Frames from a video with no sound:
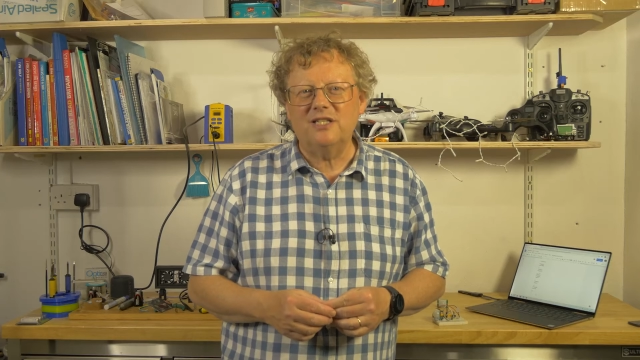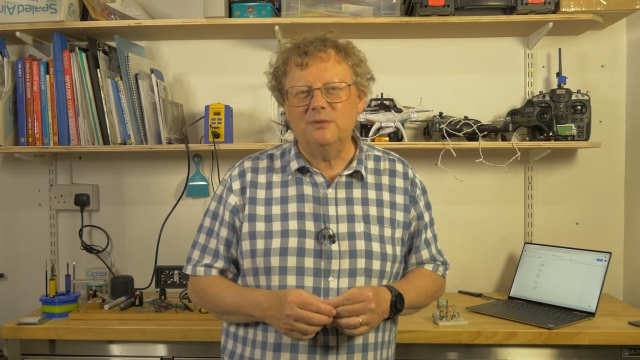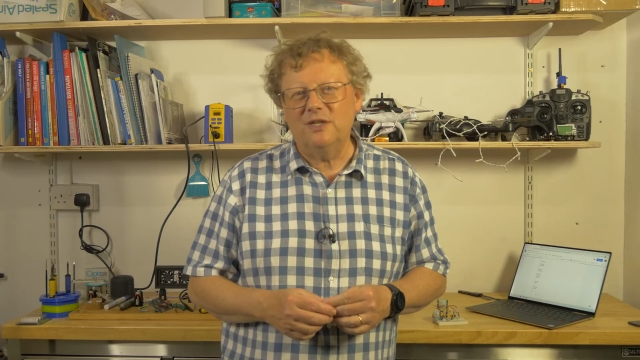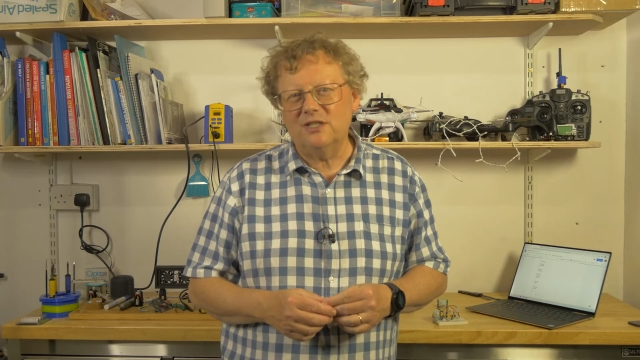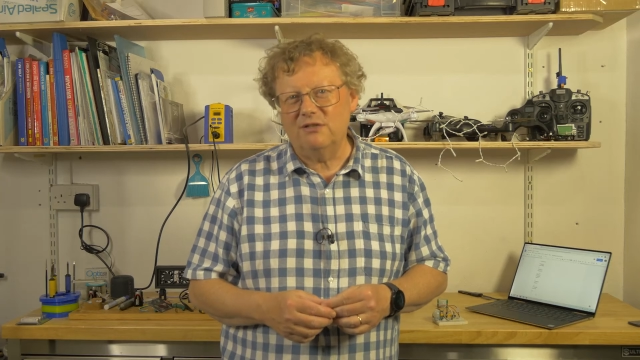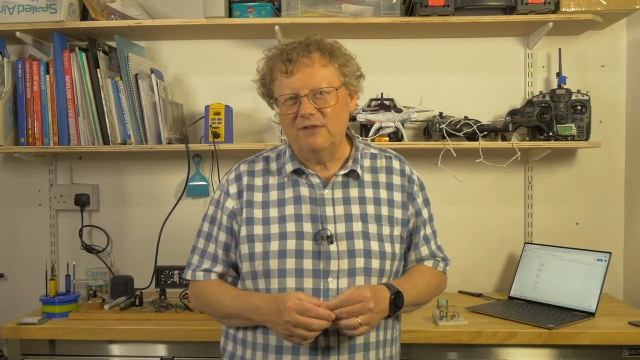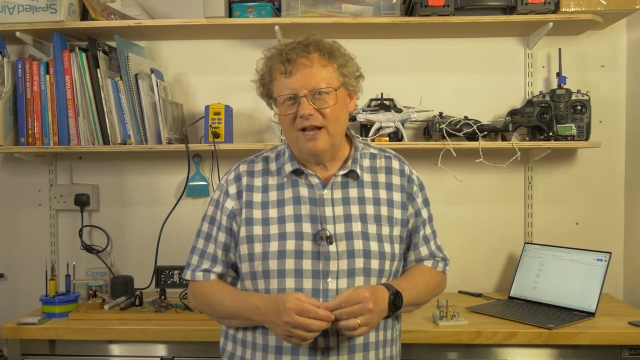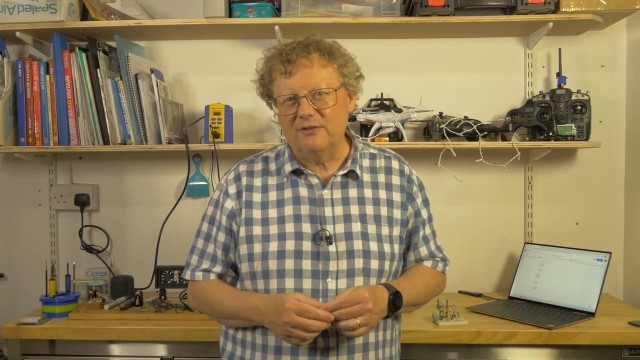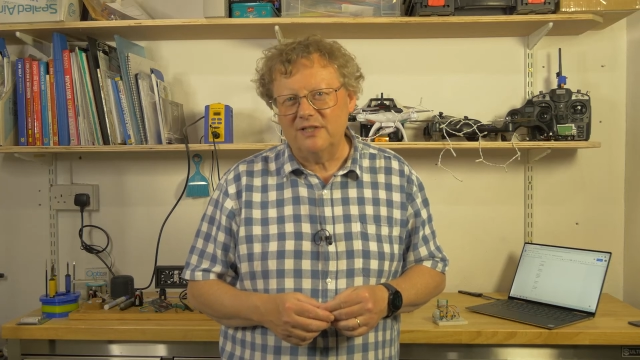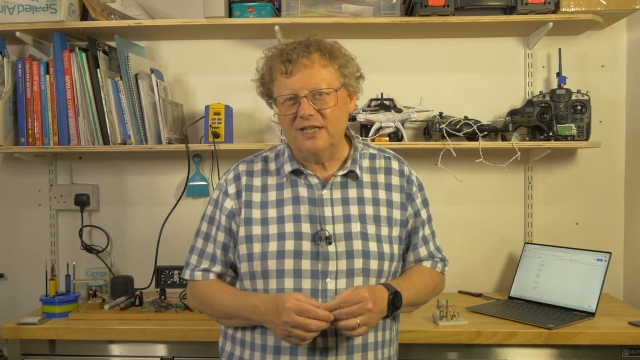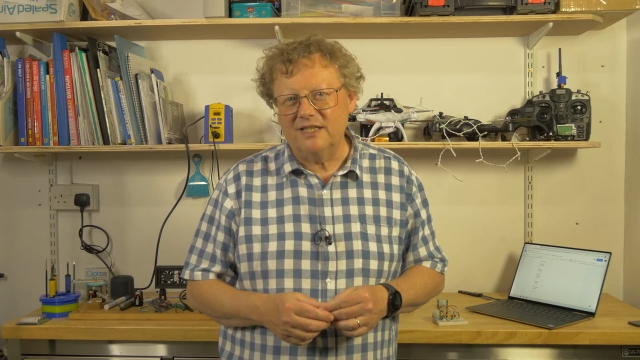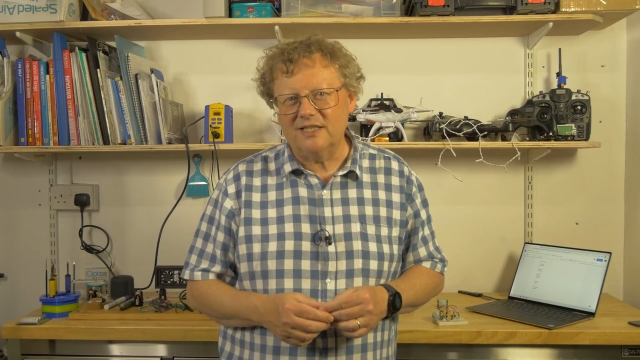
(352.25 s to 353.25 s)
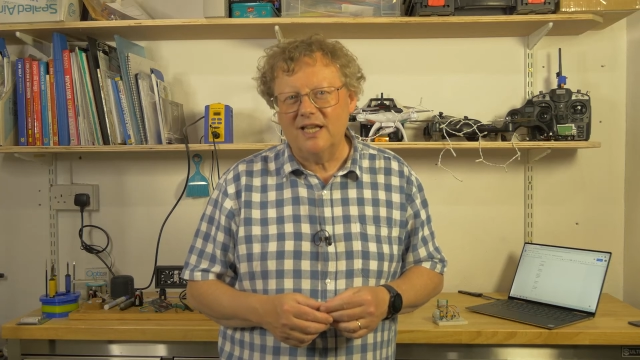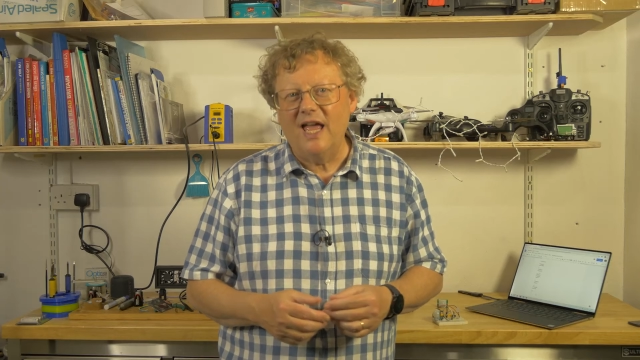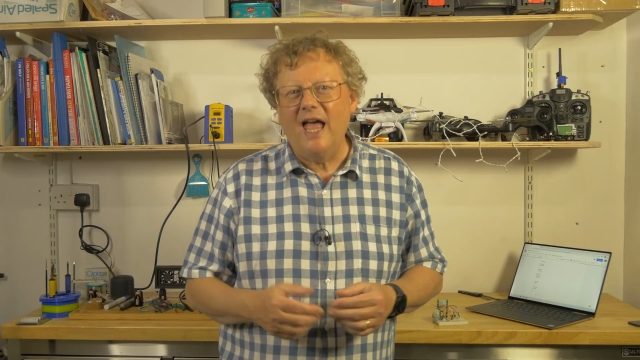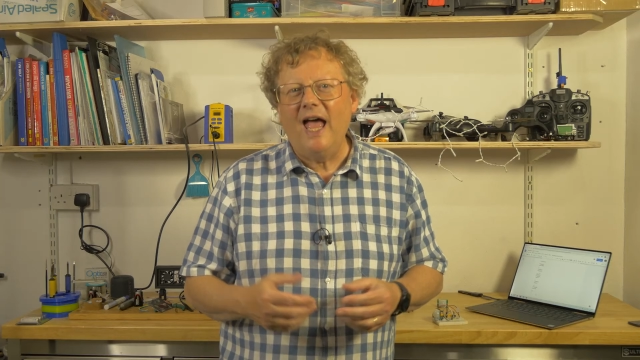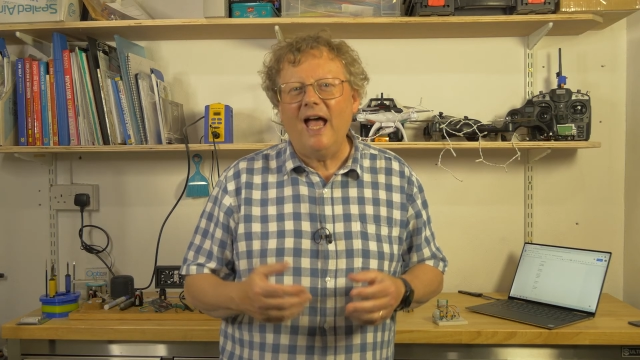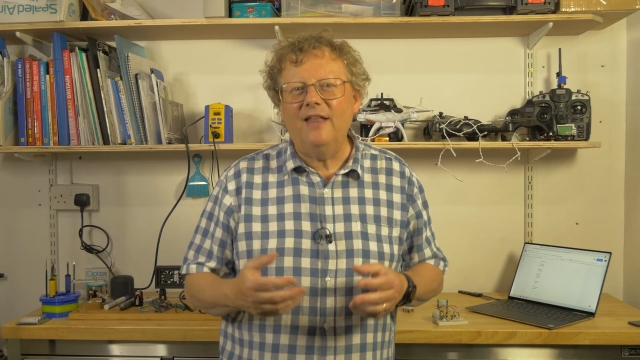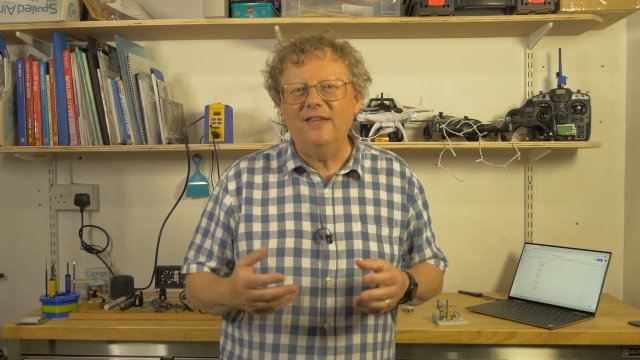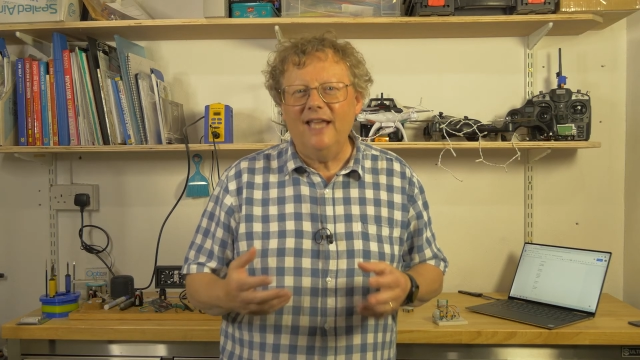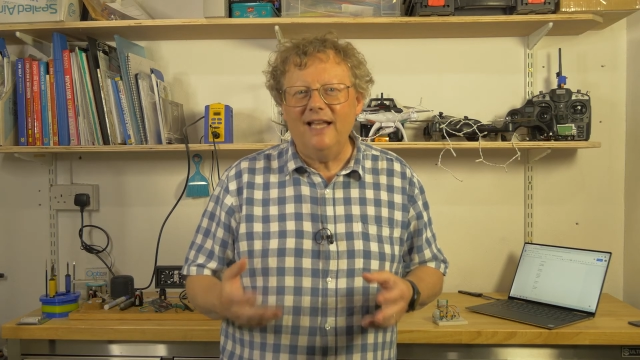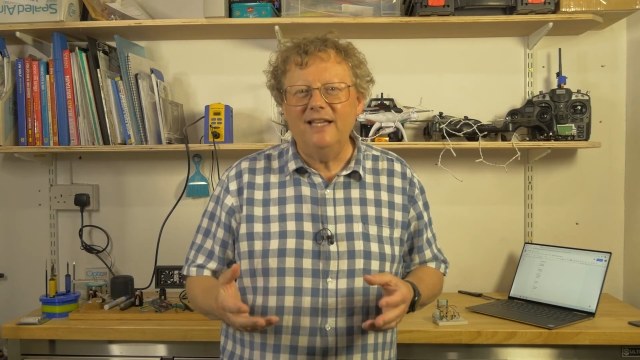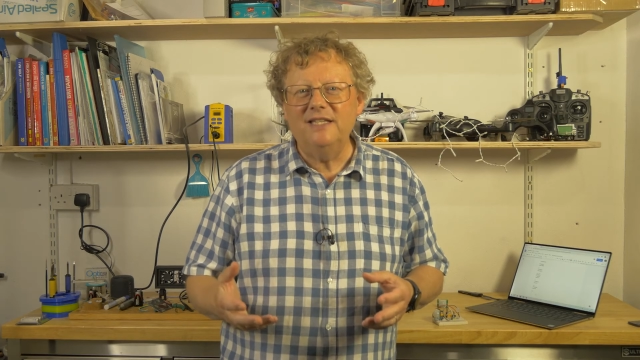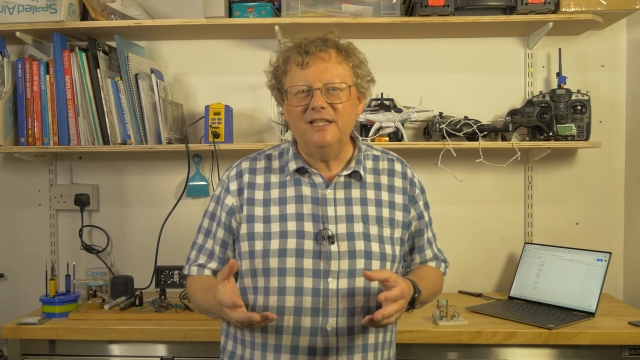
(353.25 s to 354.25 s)
to its surroundings and the
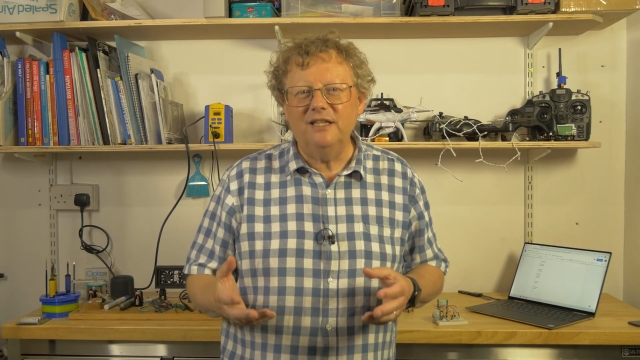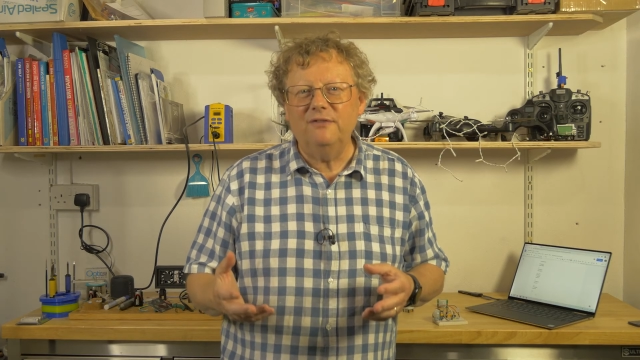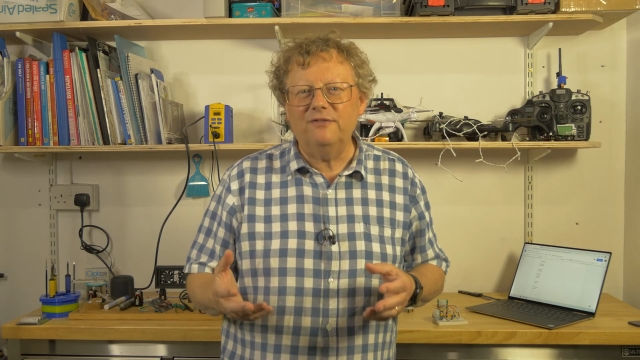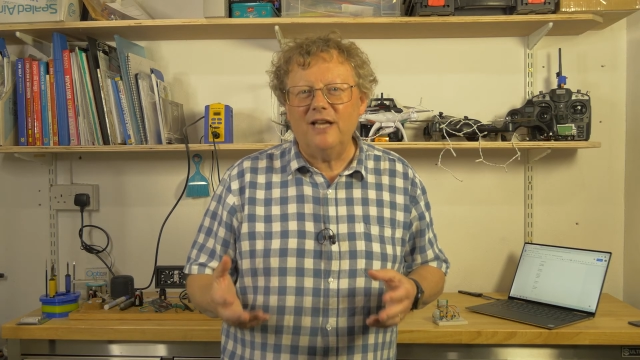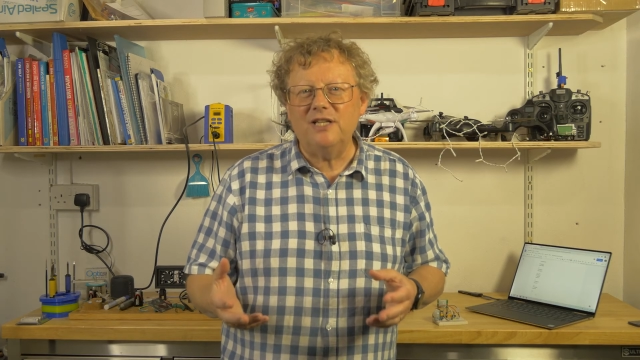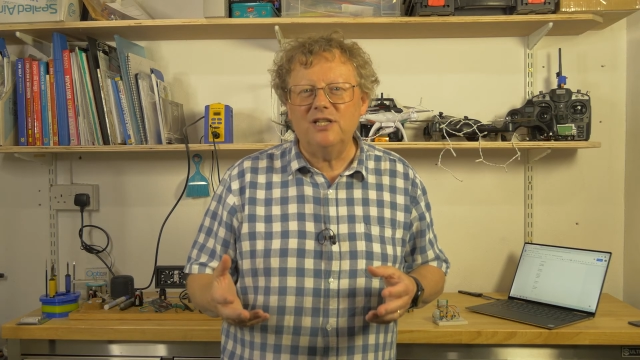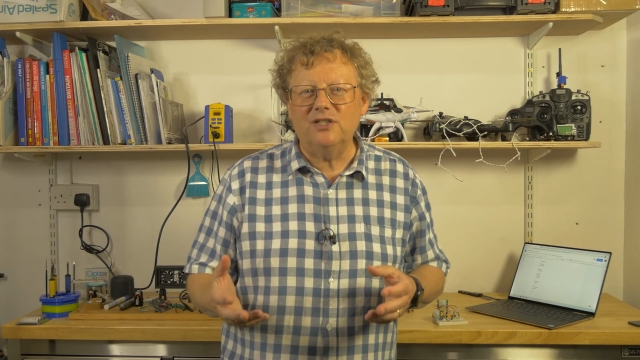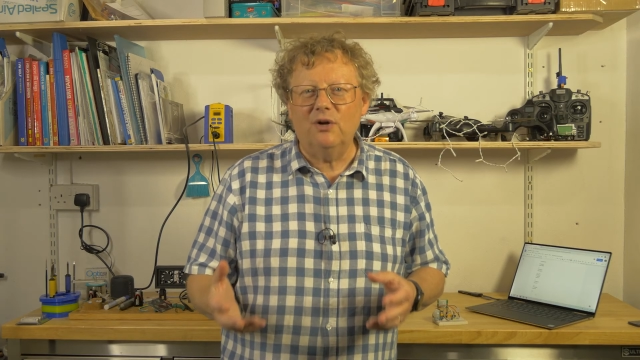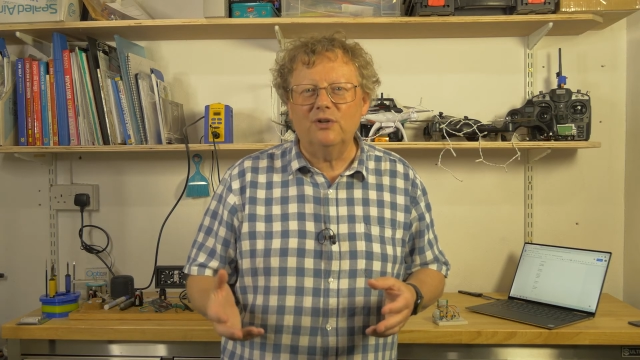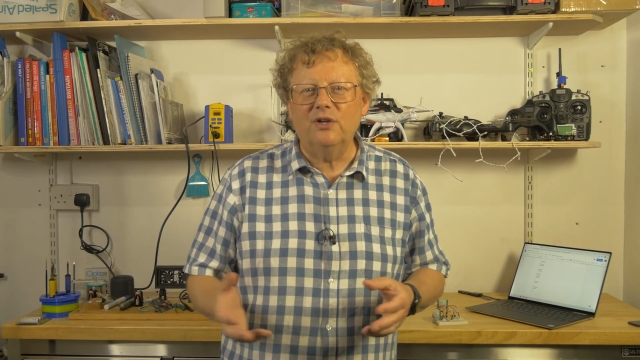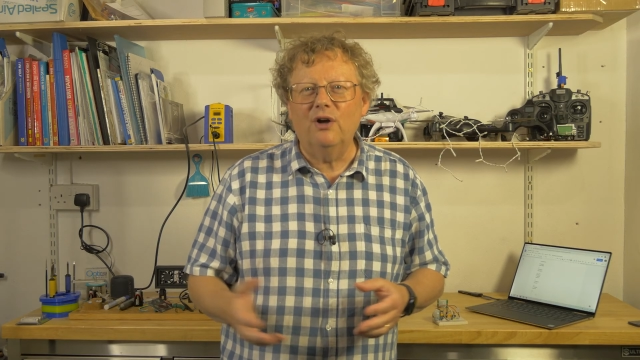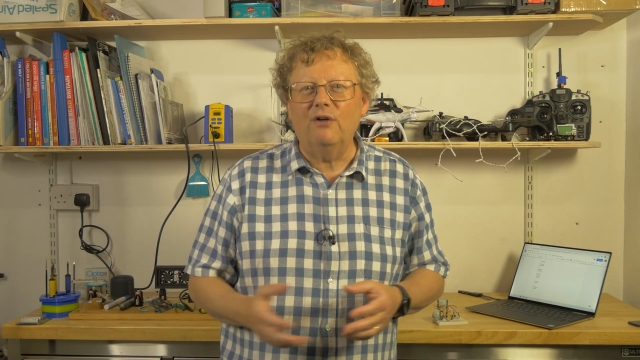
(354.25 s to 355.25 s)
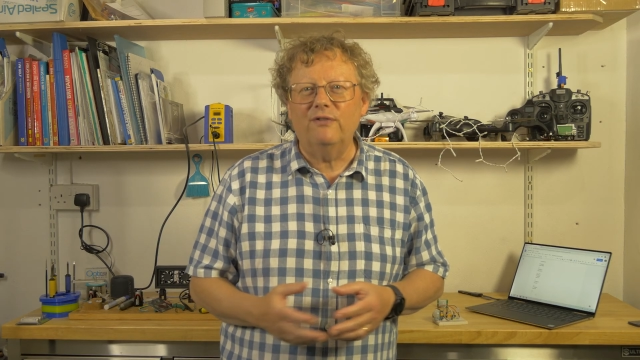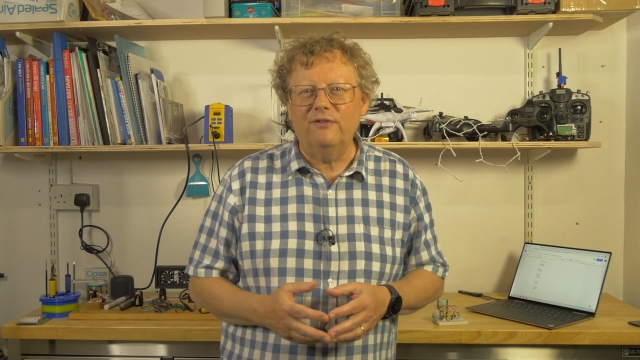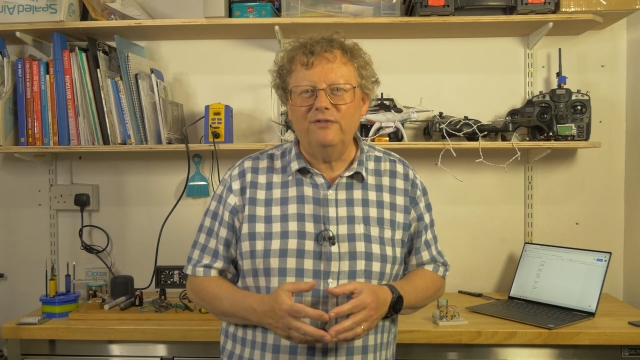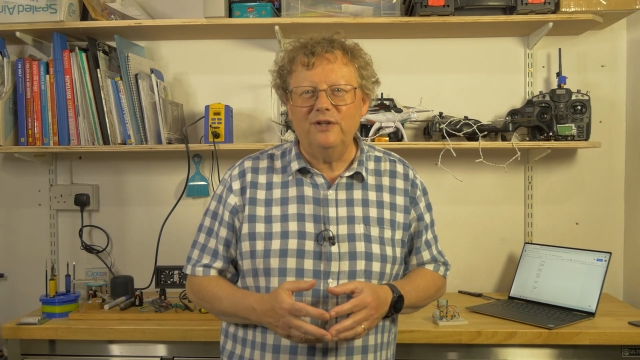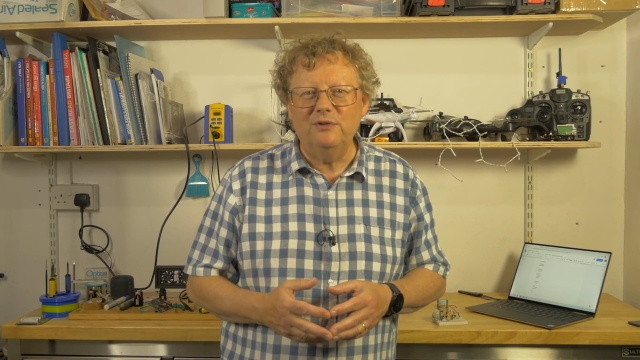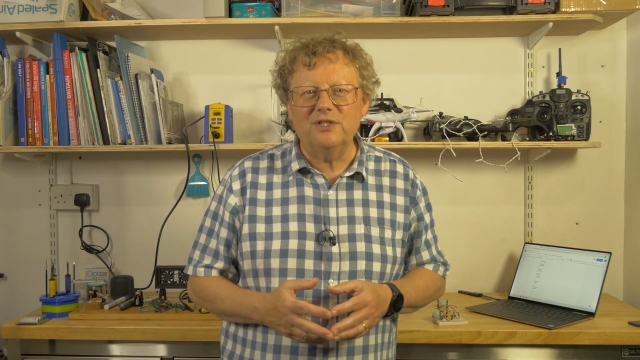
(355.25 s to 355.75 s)
LED flashes on and off a few